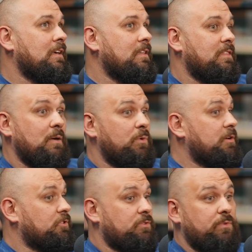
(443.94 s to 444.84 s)
then we
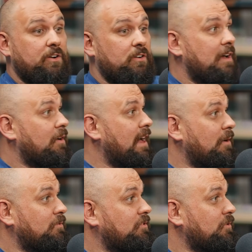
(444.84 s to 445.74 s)
were just figuring out
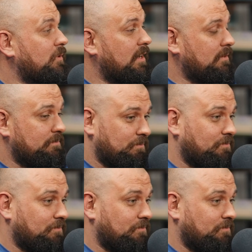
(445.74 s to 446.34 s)
how to